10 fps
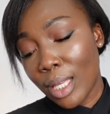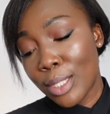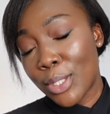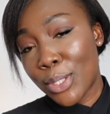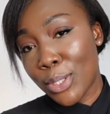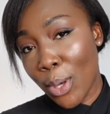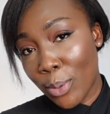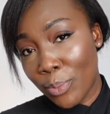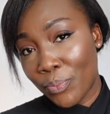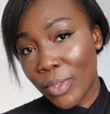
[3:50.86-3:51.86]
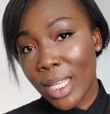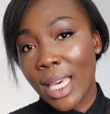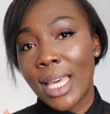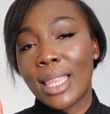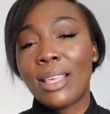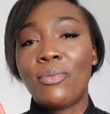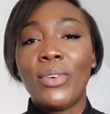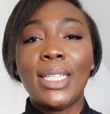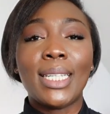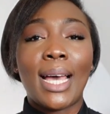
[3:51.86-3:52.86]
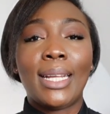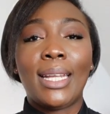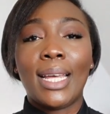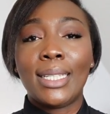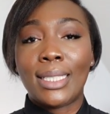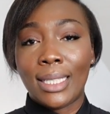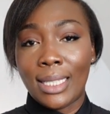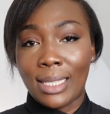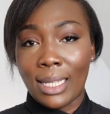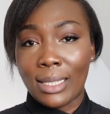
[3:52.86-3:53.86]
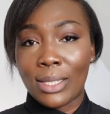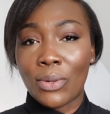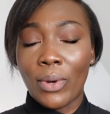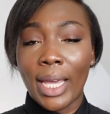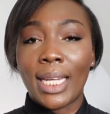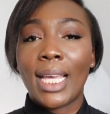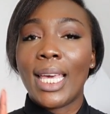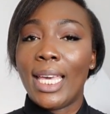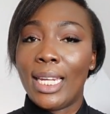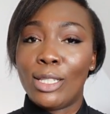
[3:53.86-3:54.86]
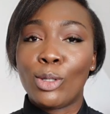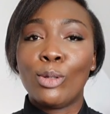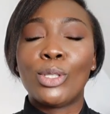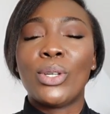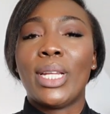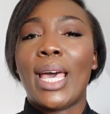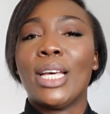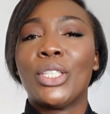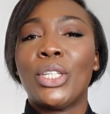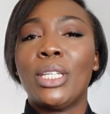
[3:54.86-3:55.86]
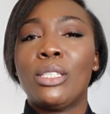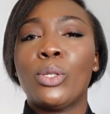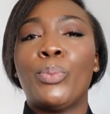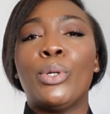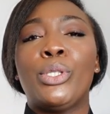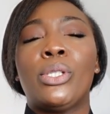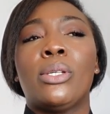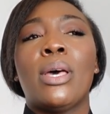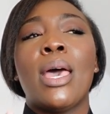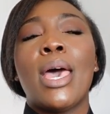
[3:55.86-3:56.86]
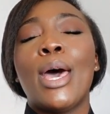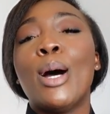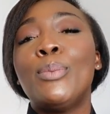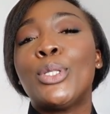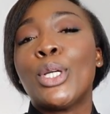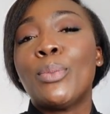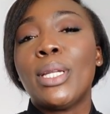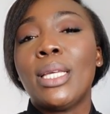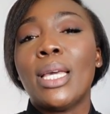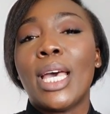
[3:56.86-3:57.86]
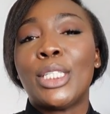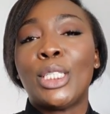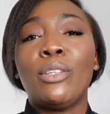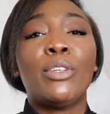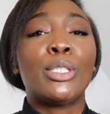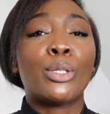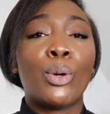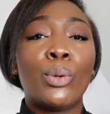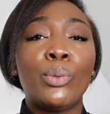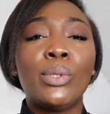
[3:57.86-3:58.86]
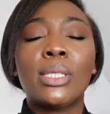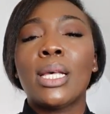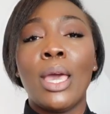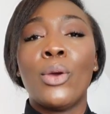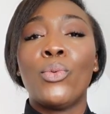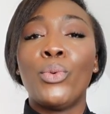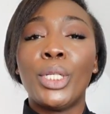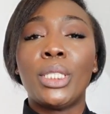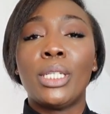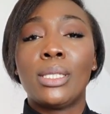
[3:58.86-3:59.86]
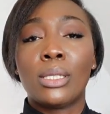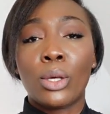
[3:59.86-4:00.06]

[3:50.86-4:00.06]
So, the Wind and Land Gesetz, all right? It is also in action. It's supposed to help Germany achieve its goals, reach its